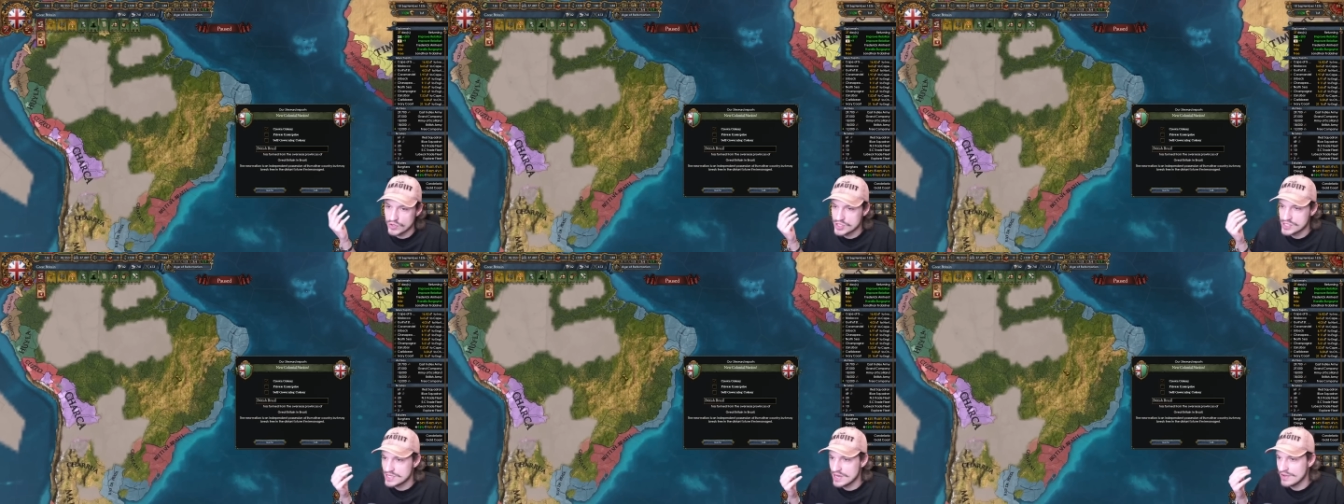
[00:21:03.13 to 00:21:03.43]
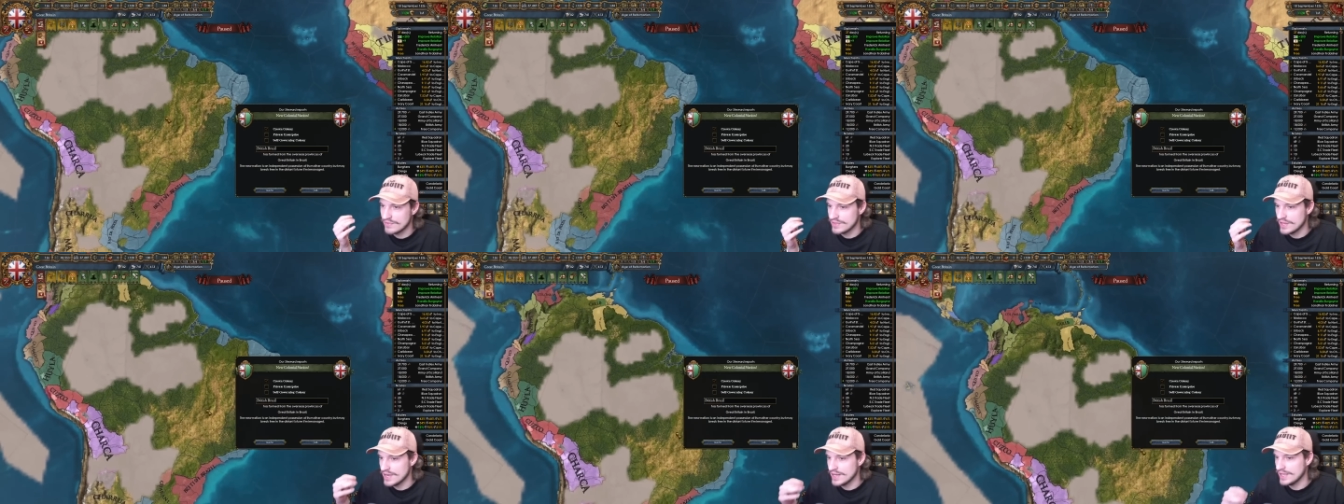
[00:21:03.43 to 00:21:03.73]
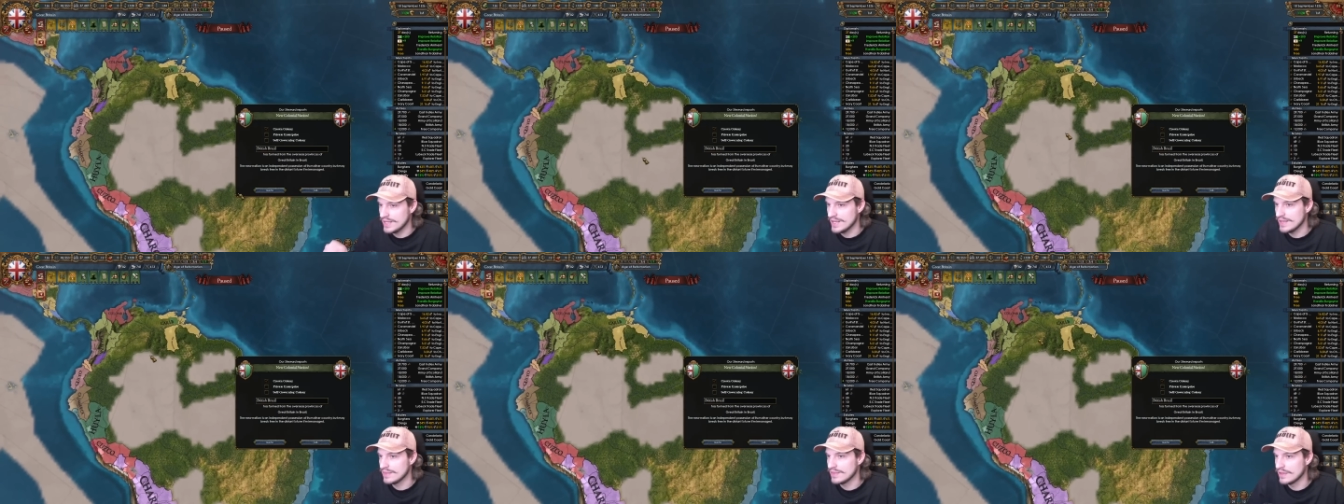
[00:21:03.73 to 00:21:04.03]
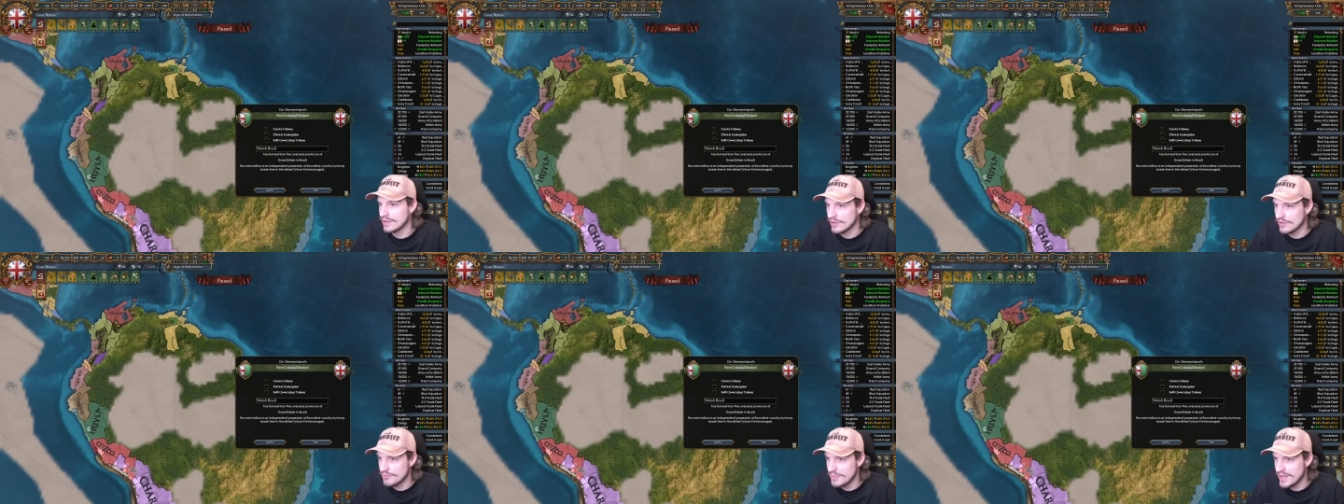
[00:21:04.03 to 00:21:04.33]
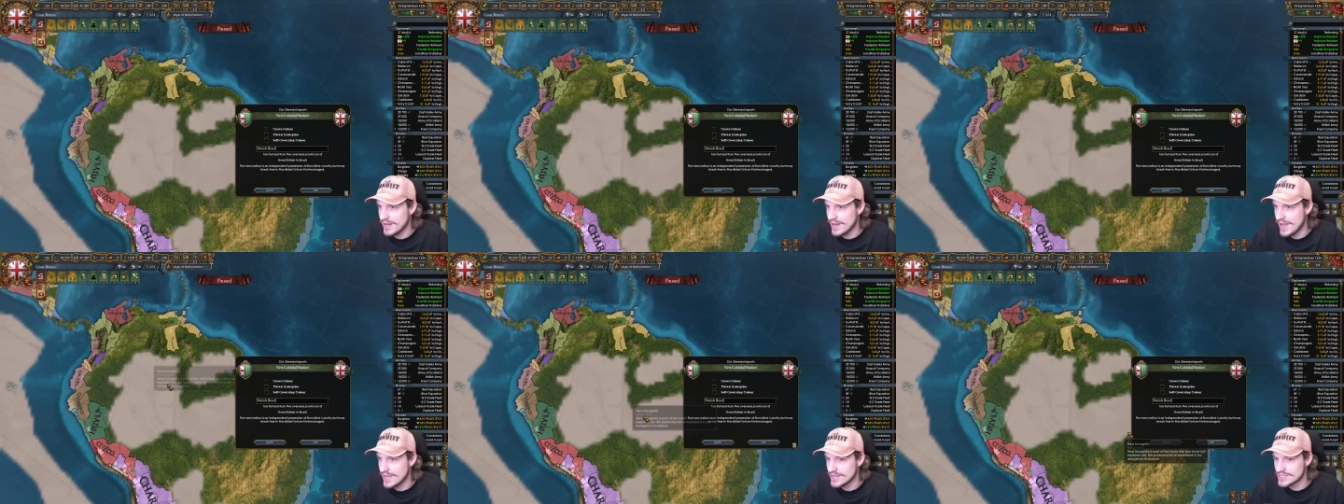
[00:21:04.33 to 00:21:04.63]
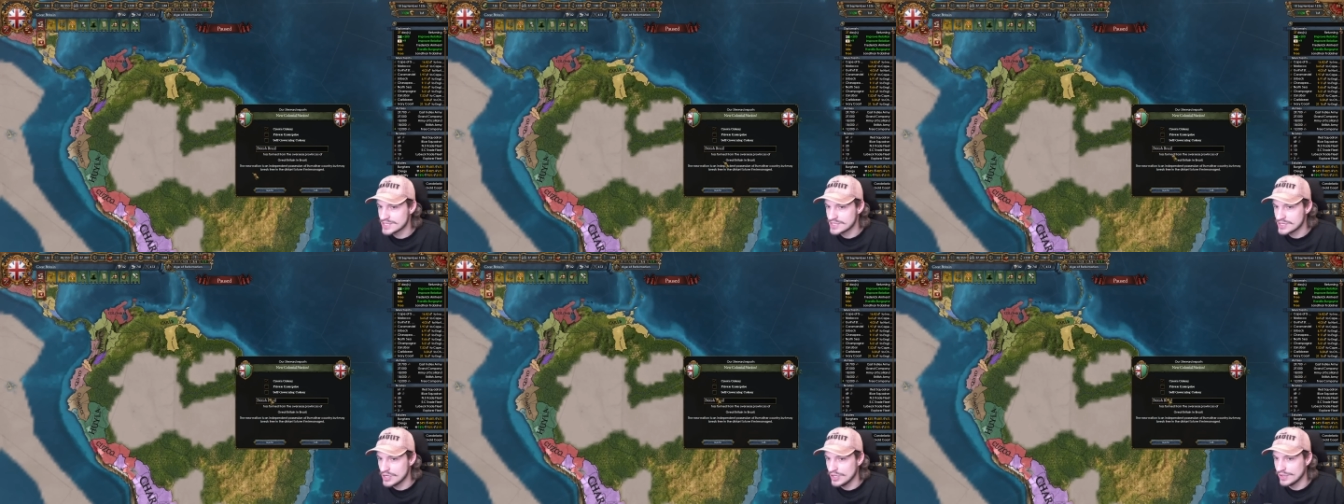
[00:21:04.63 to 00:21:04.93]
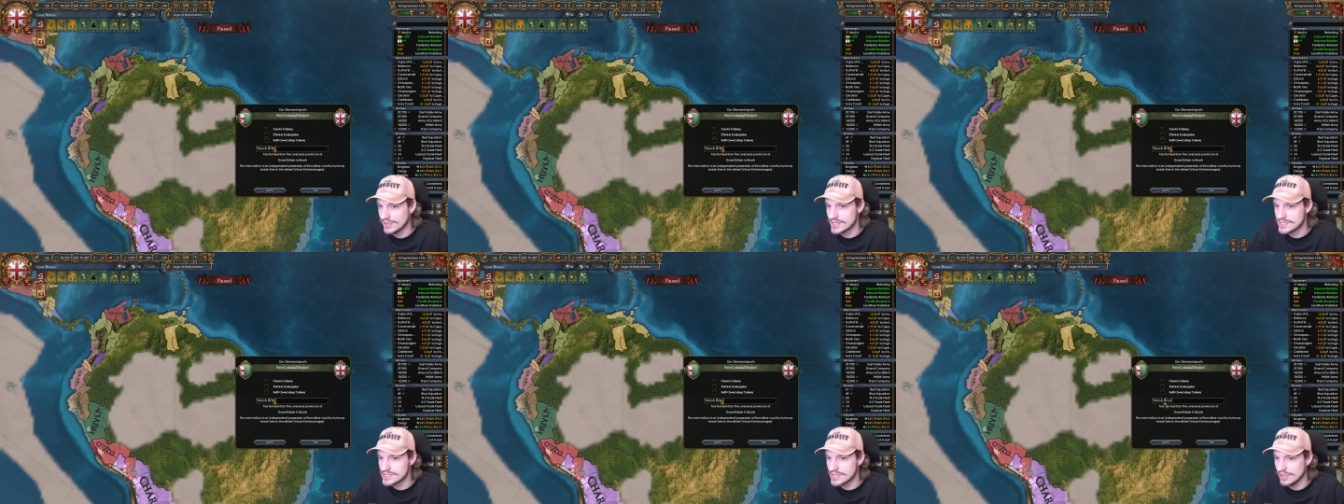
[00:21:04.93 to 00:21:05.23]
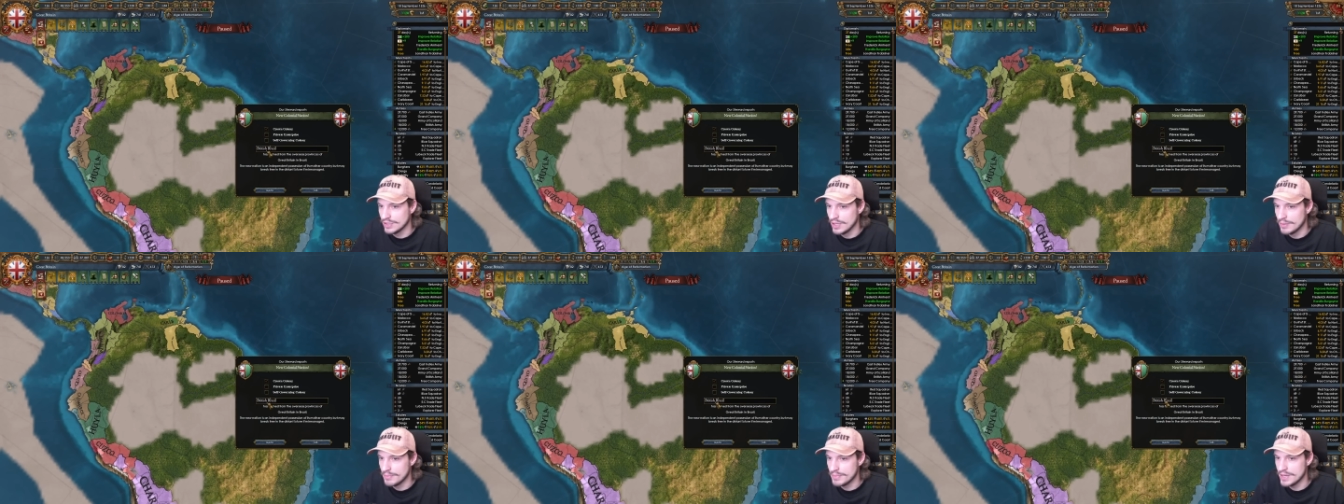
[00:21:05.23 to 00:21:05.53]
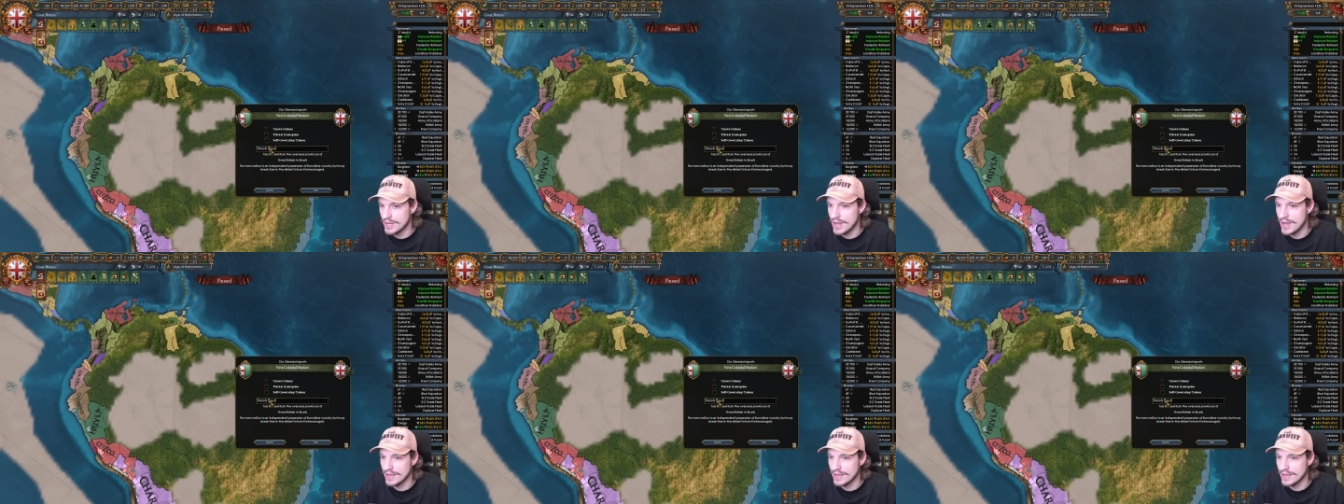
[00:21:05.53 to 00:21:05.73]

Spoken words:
stuff that I can't think of, man. I just called this Colombia.